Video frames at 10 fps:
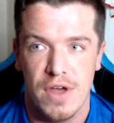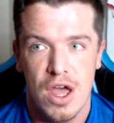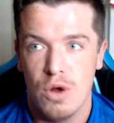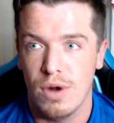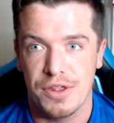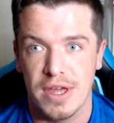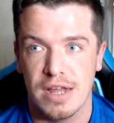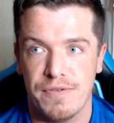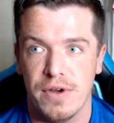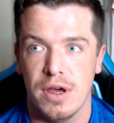where I think
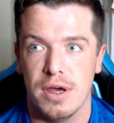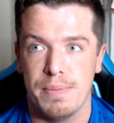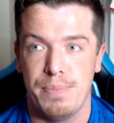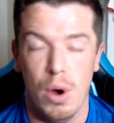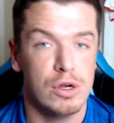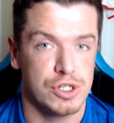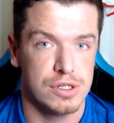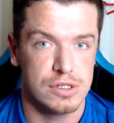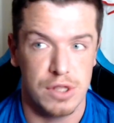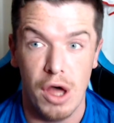for
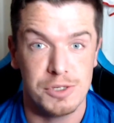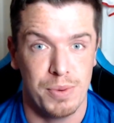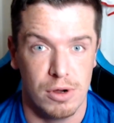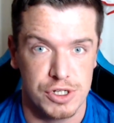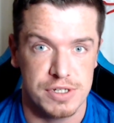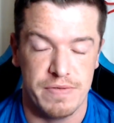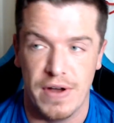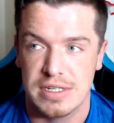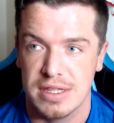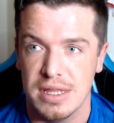portions, large portions, in
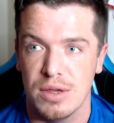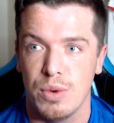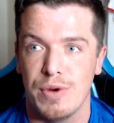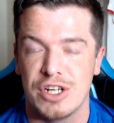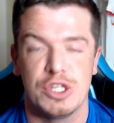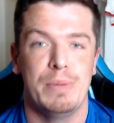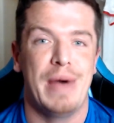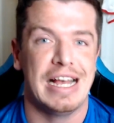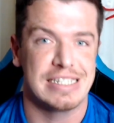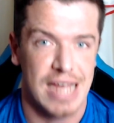fact, I think that we were actually the
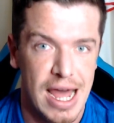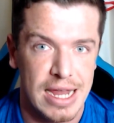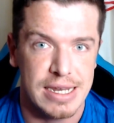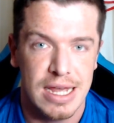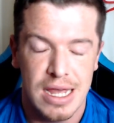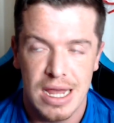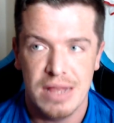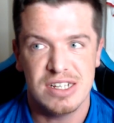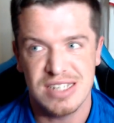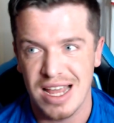better side.
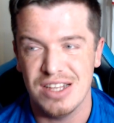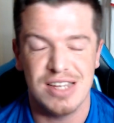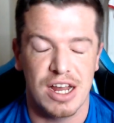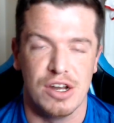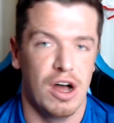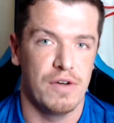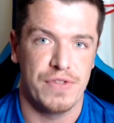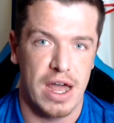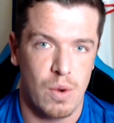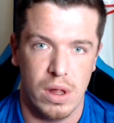Set in the second half,
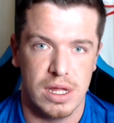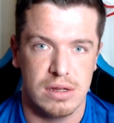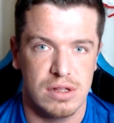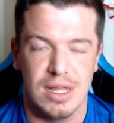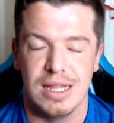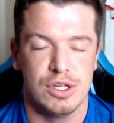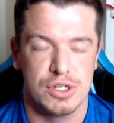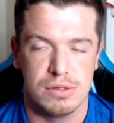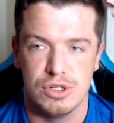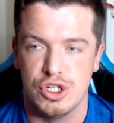their quality clearly just
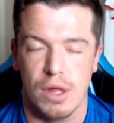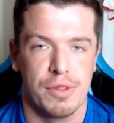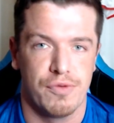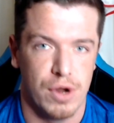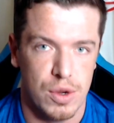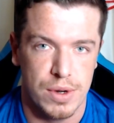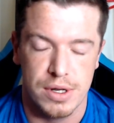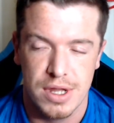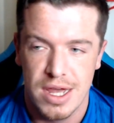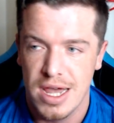shone through, and
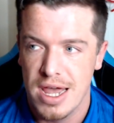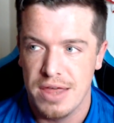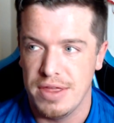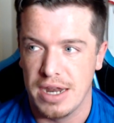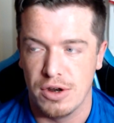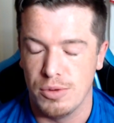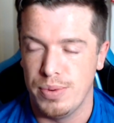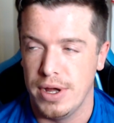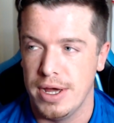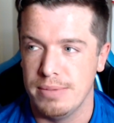they ended up
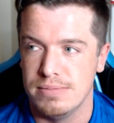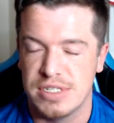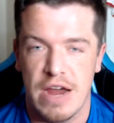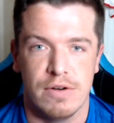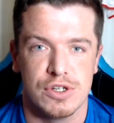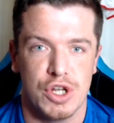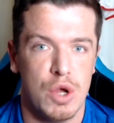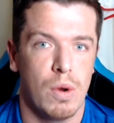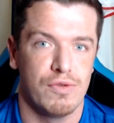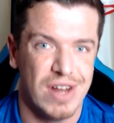um, tearing us a new
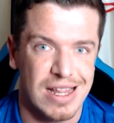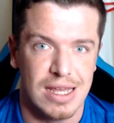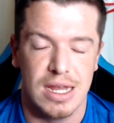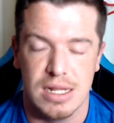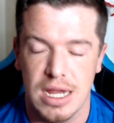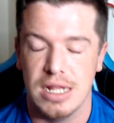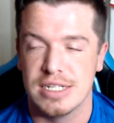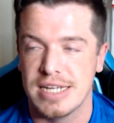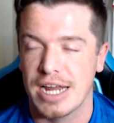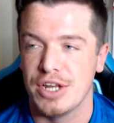one really in the, in the
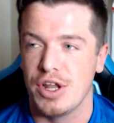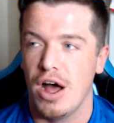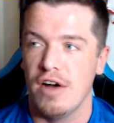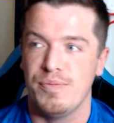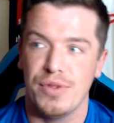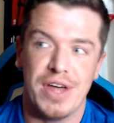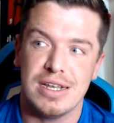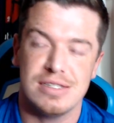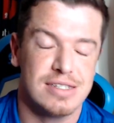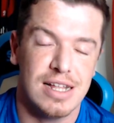second half. But
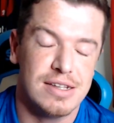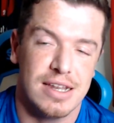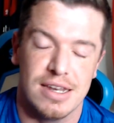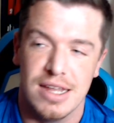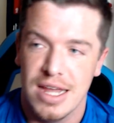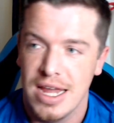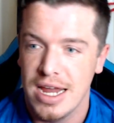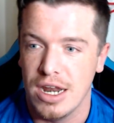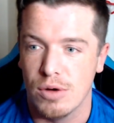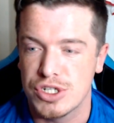that still didn't,
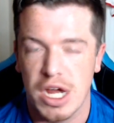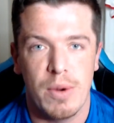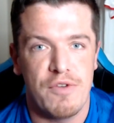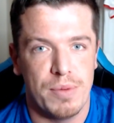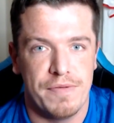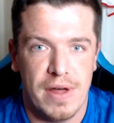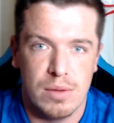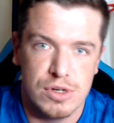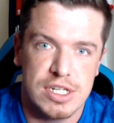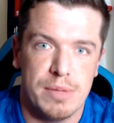you know, shy away from the fact that
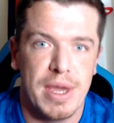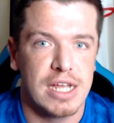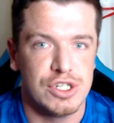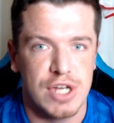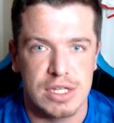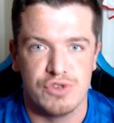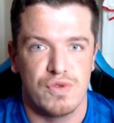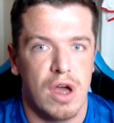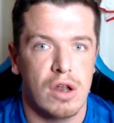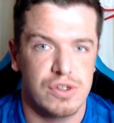we're still making chances
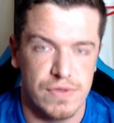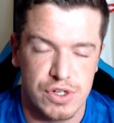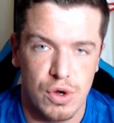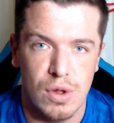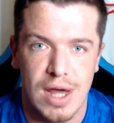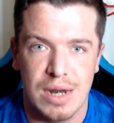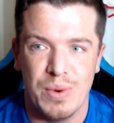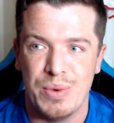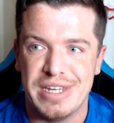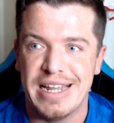regardless of the scoreline. We,
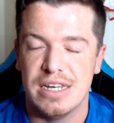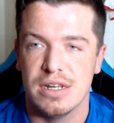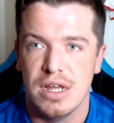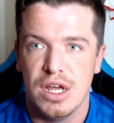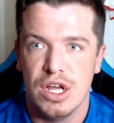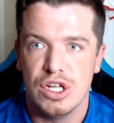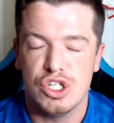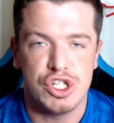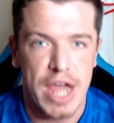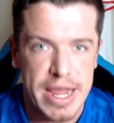we didn't
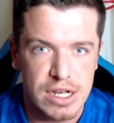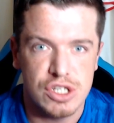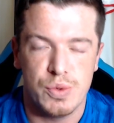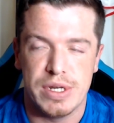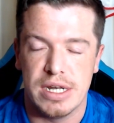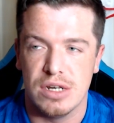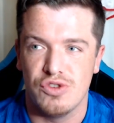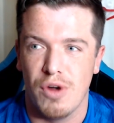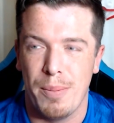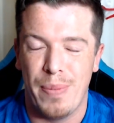change, we didn't
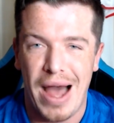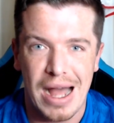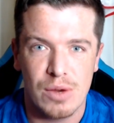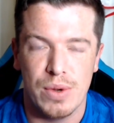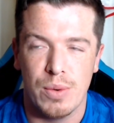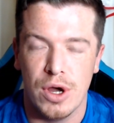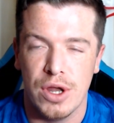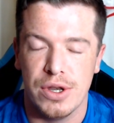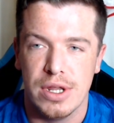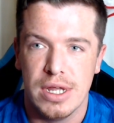drop back, we weren't